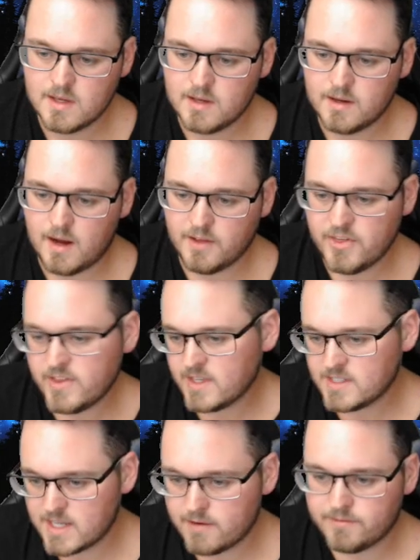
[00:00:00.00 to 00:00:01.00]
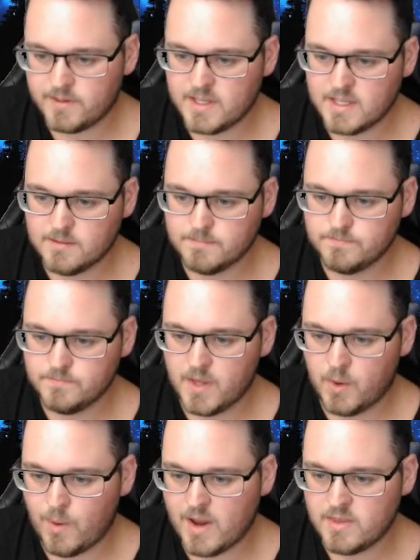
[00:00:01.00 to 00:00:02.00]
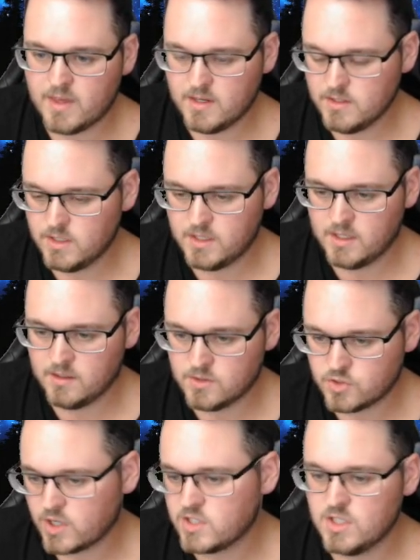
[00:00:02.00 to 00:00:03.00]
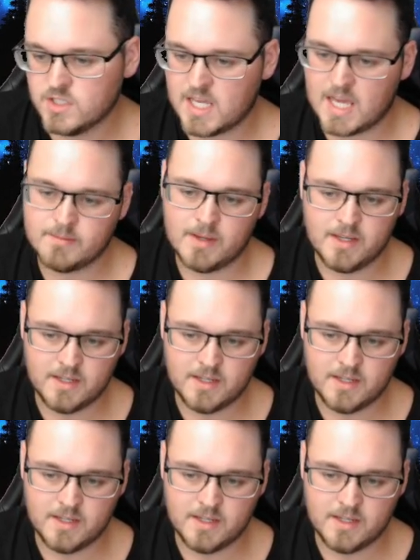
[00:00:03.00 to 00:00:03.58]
I think there's definitely a way that you can structure your team and